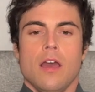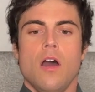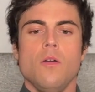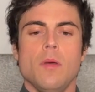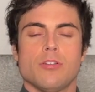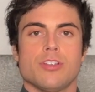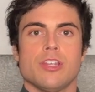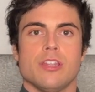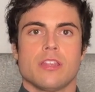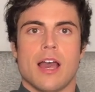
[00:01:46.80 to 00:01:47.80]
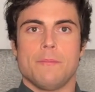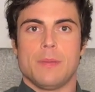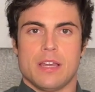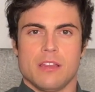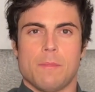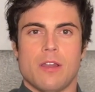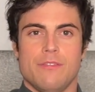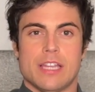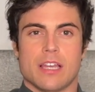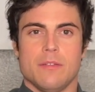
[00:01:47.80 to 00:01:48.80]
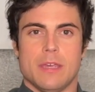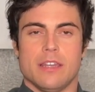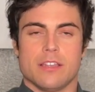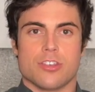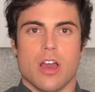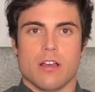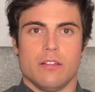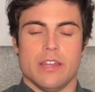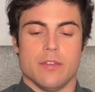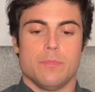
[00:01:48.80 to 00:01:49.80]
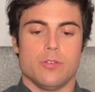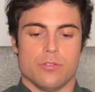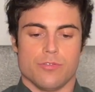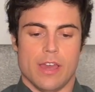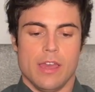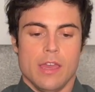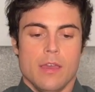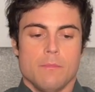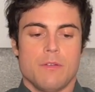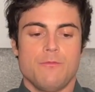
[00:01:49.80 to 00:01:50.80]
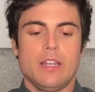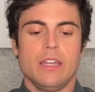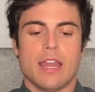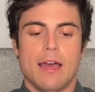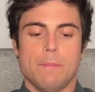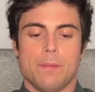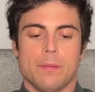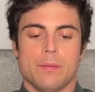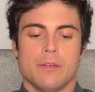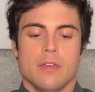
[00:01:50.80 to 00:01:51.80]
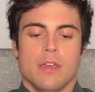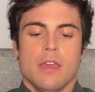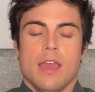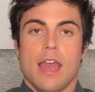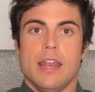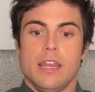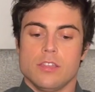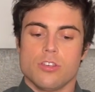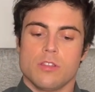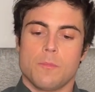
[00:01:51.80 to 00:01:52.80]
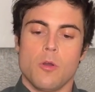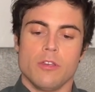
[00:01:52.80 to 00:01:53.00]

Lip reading: almost to the top, because part of it's gonna be the chocolate and the booze, right? But fill it up and then just pour